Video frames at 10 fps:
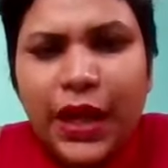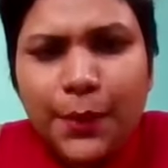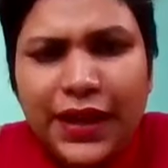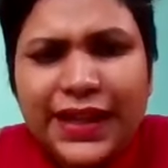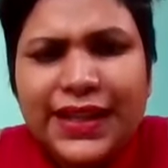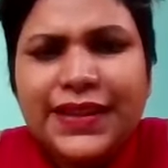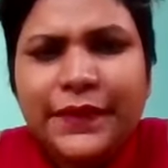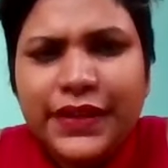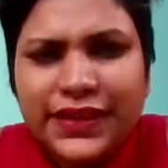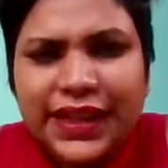But I guess
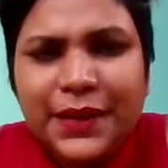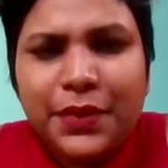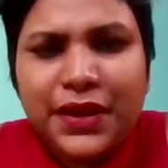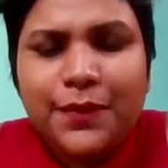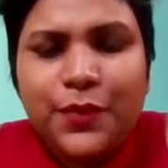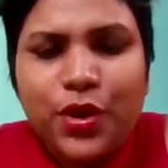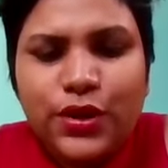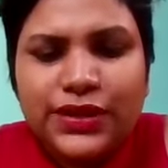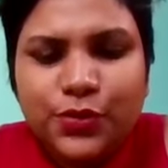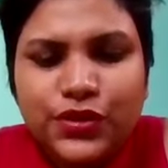even they pick up
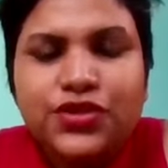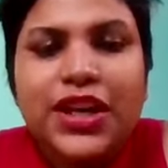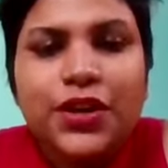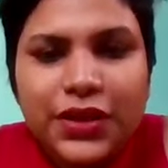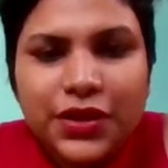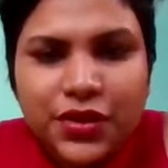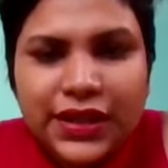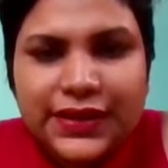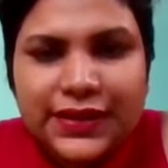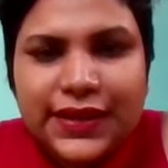on the most genuine
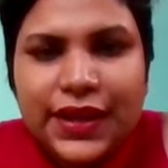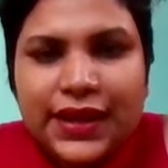traits